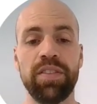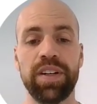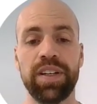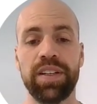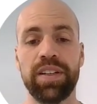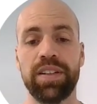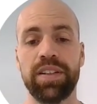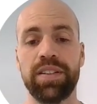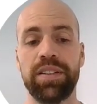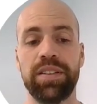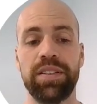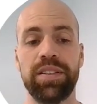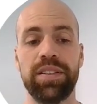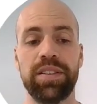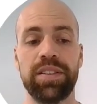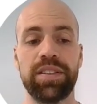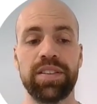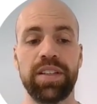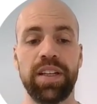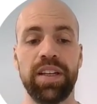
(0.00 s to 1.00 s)
via
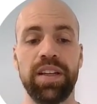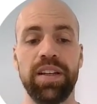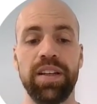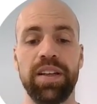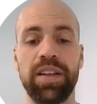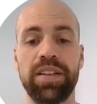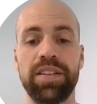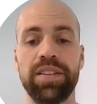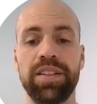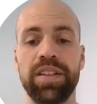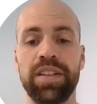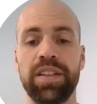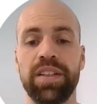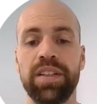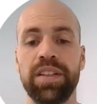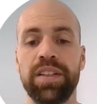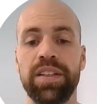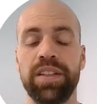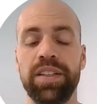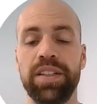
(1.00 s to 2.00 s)
standard
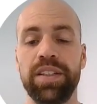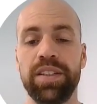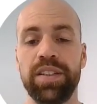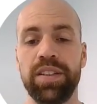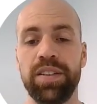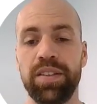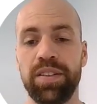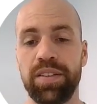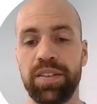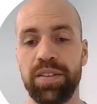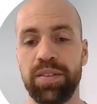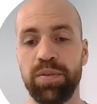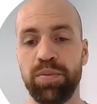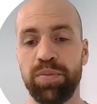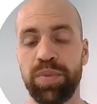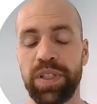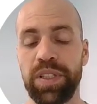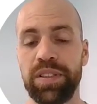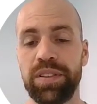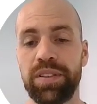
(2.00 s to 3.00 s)
here
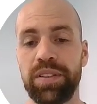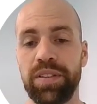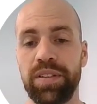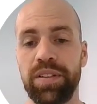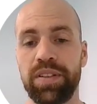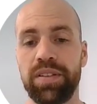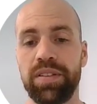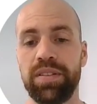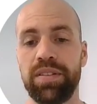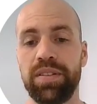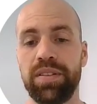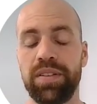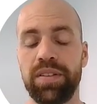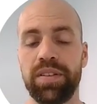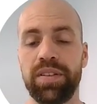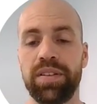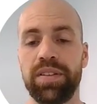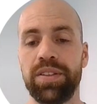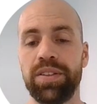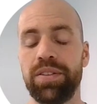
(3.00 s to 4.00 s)
based on,
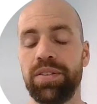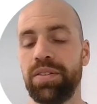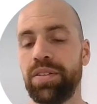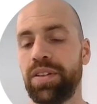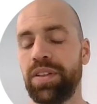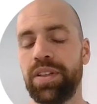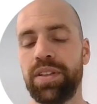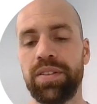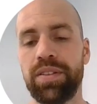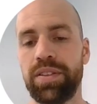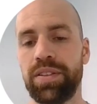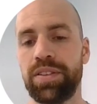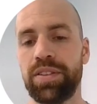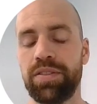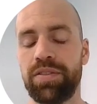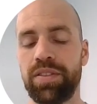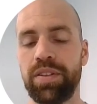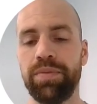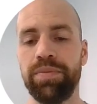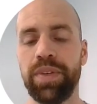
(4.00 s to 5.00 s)
you know that
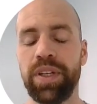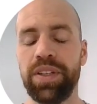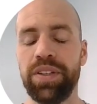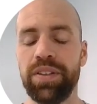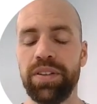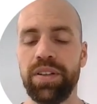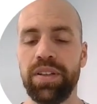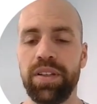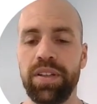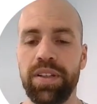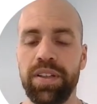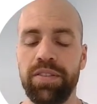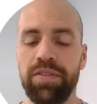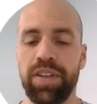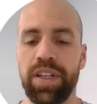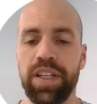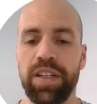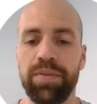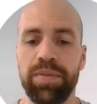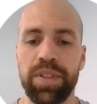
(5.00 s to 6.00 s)
also from manual
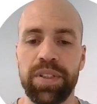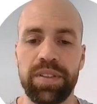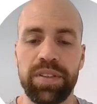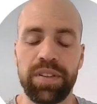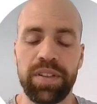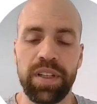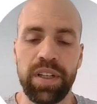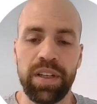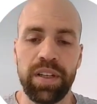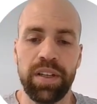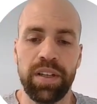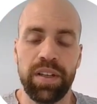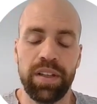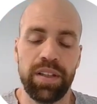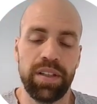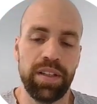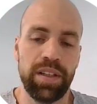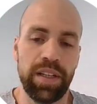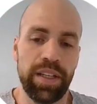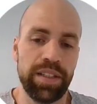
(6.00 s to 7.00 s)
environments,
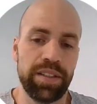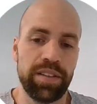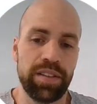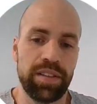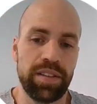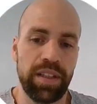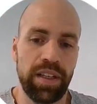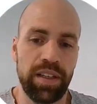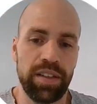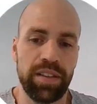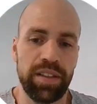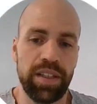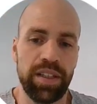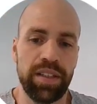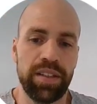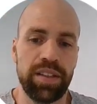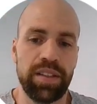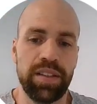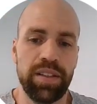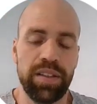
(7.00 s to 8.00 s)
the latest start
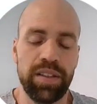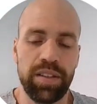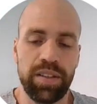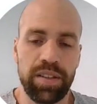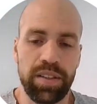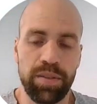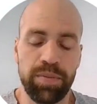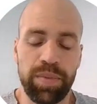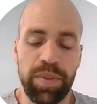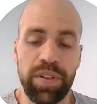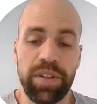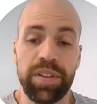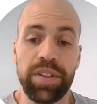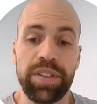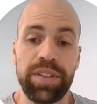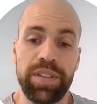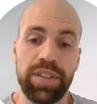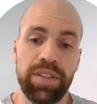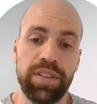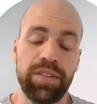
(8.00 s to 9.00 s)
date, the
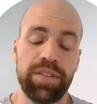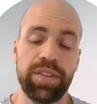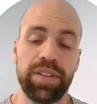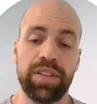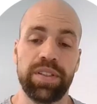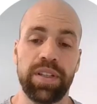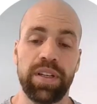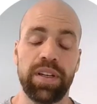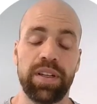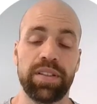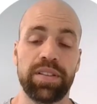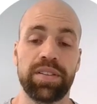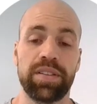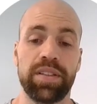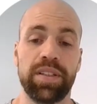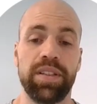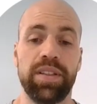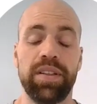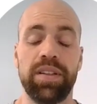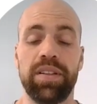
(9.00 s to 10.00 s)
priority of the
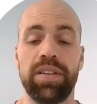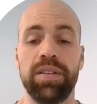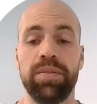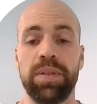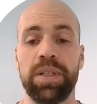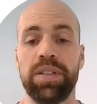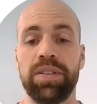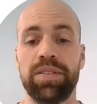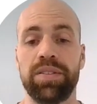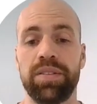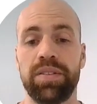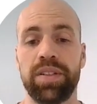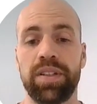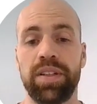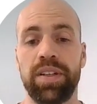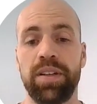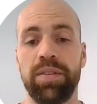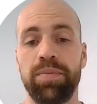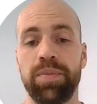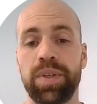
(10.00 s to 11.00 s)
task, and the warehouse
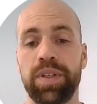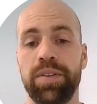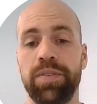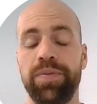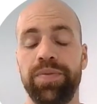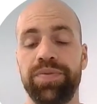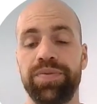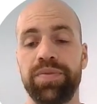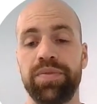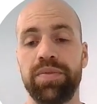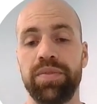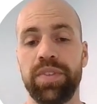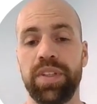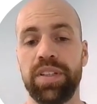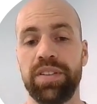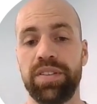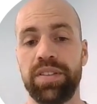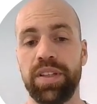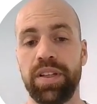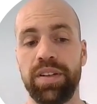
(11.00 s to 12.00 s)
order number
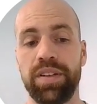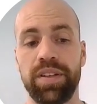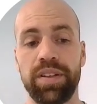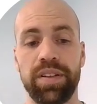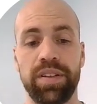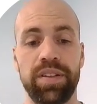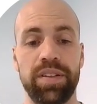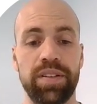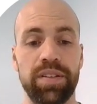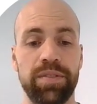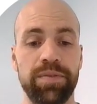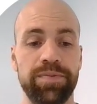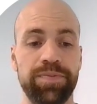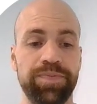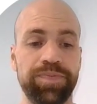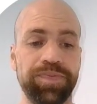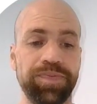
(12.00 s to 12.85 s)
ascending here.